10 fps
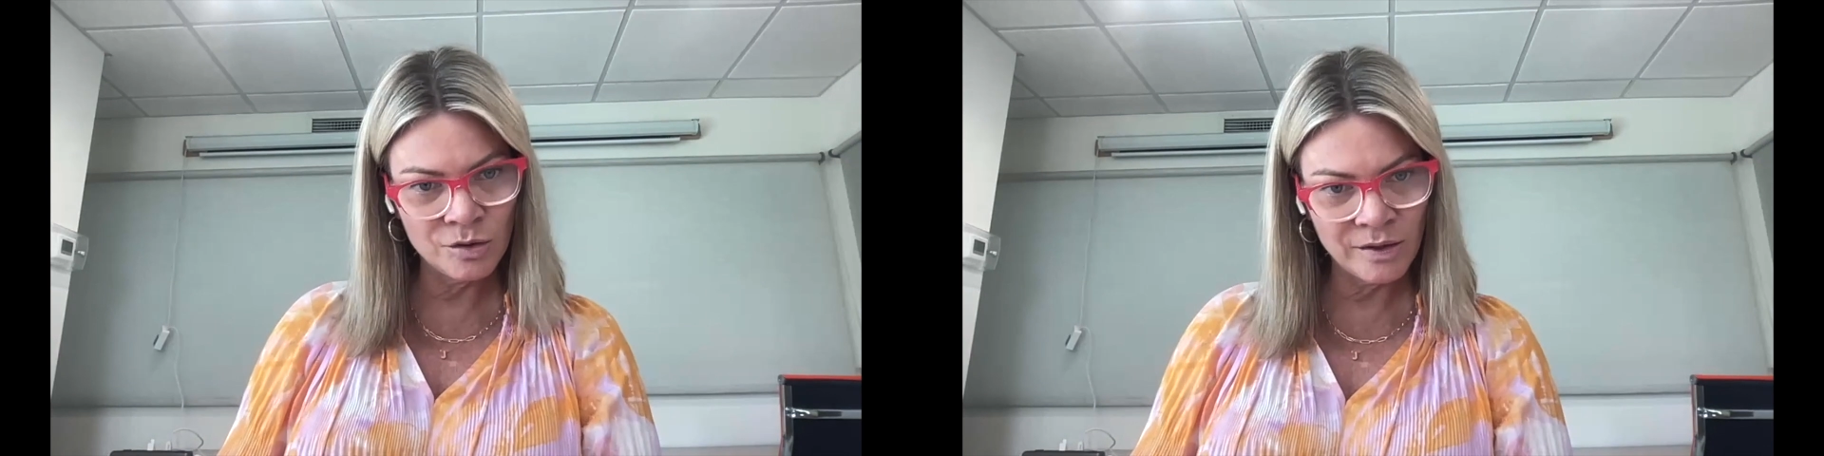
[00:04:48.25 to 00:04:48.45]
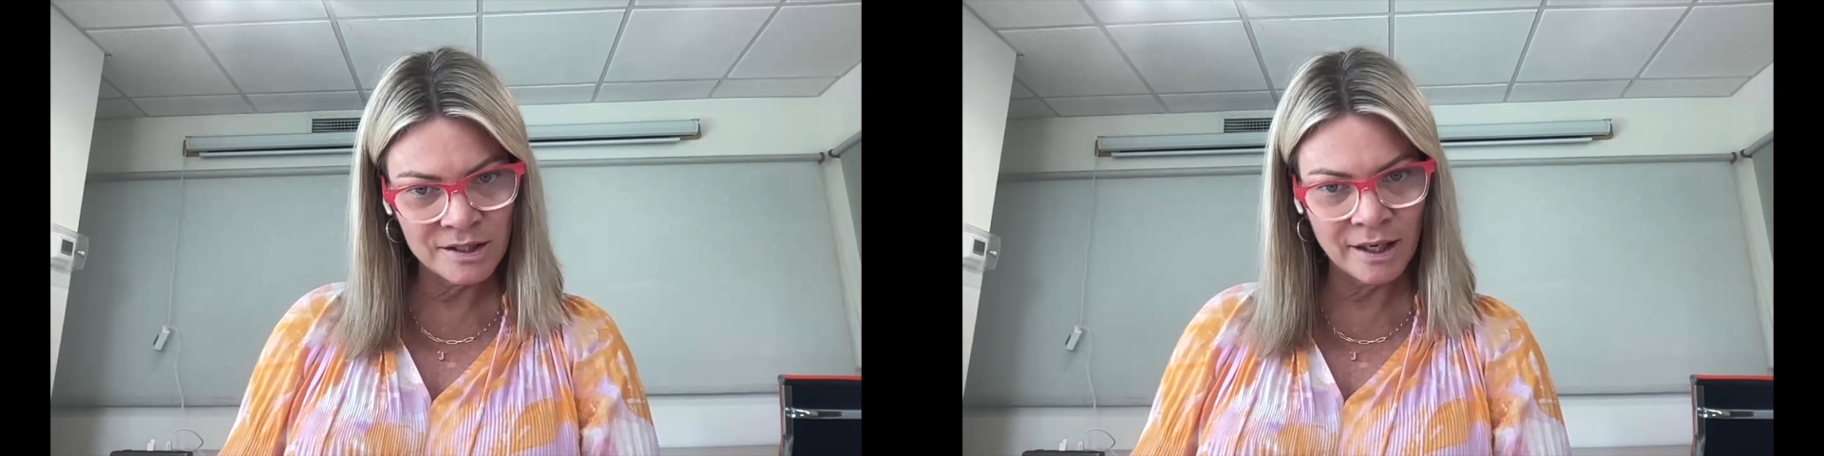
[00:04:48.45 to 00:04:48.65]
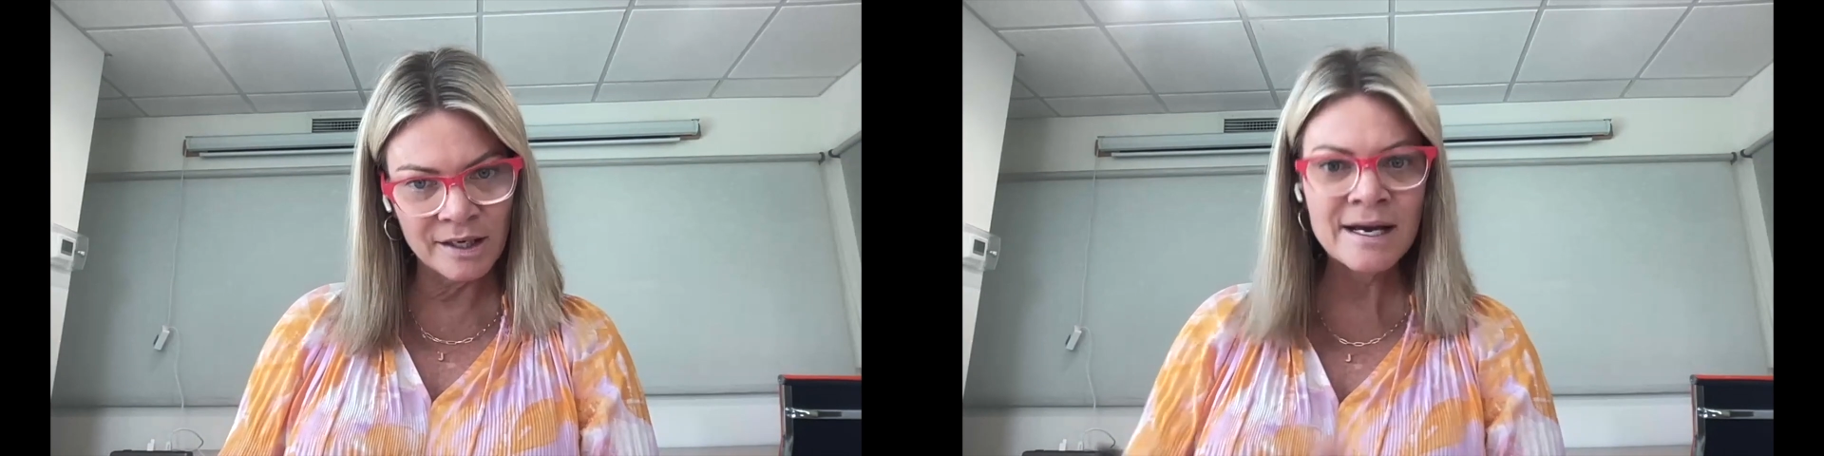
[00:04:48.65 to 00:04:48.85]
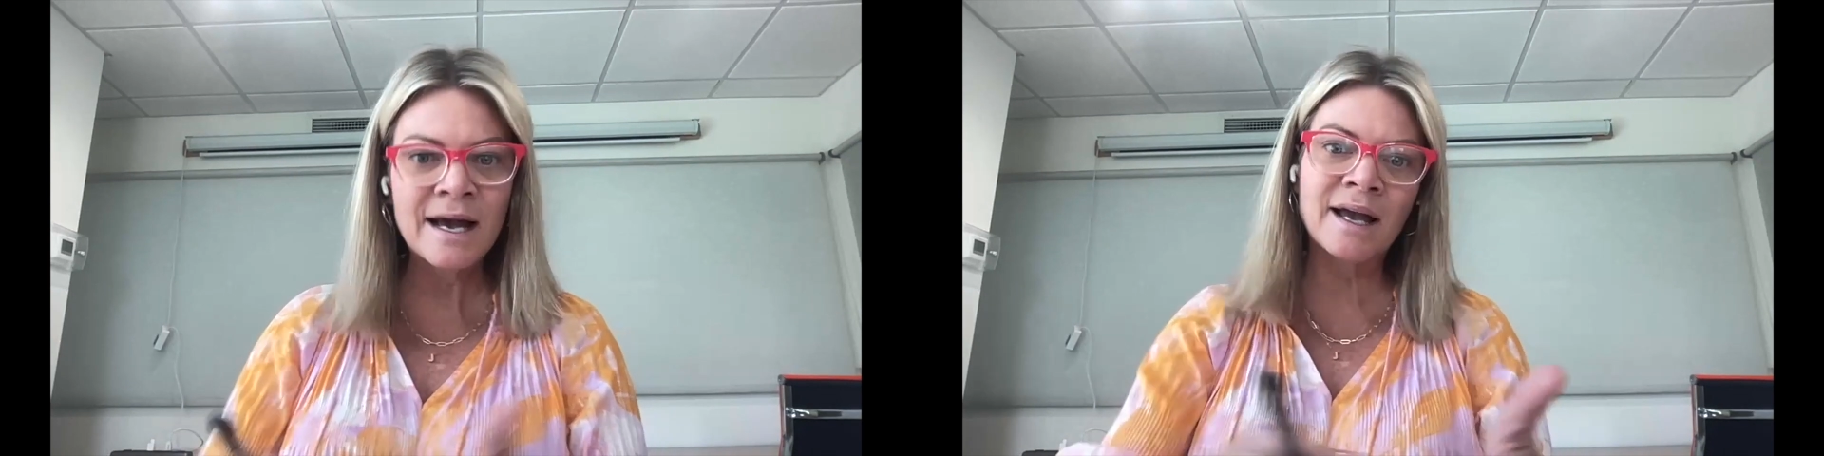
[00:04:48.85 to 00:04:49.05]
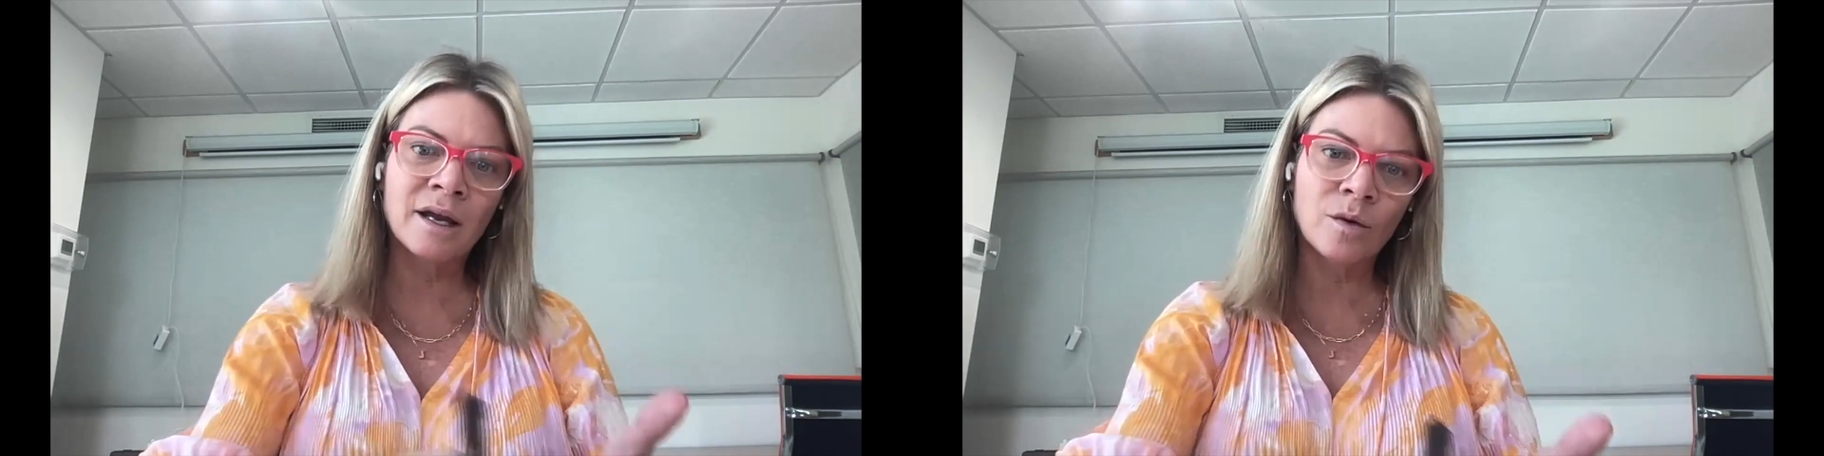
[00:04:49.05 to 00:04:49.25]
be doing day to
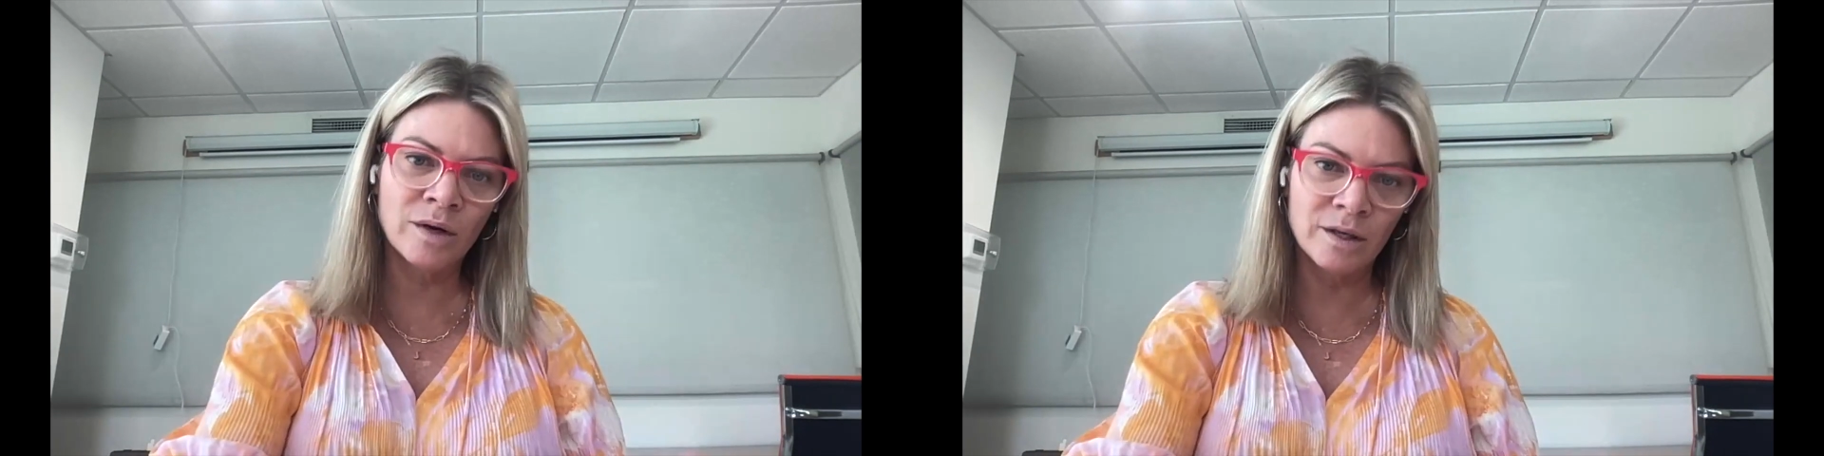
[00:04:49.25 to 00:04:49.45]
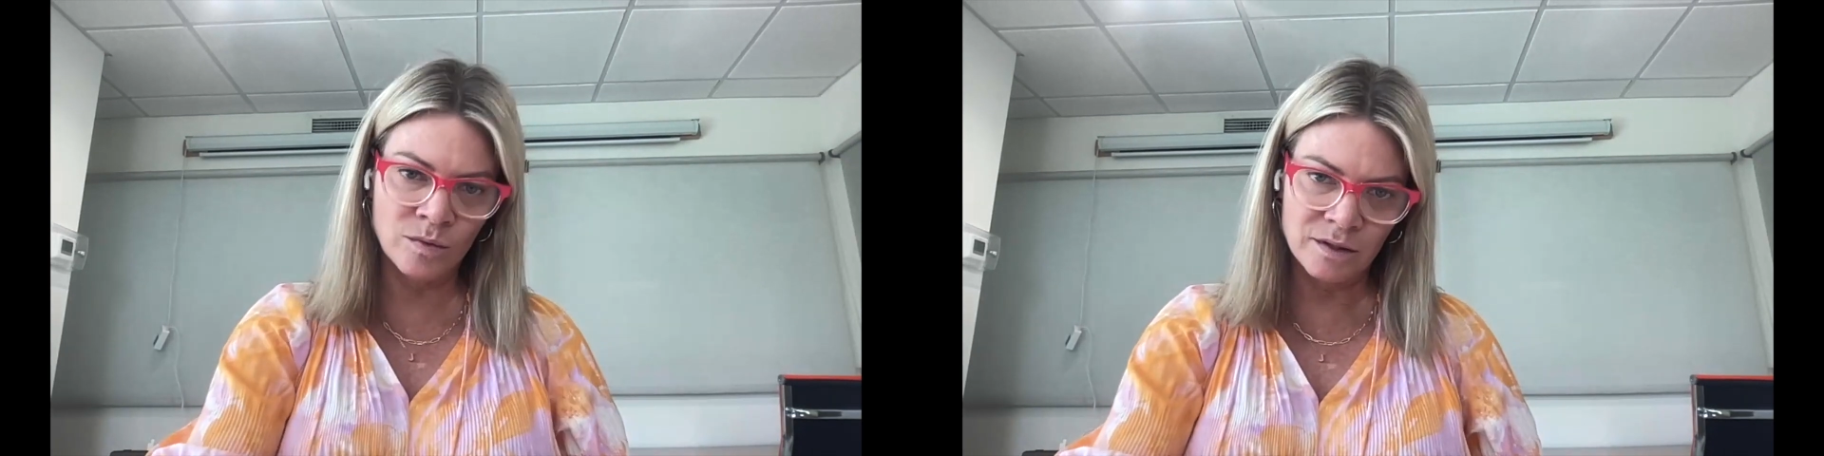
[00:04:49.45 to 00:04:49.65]
day what,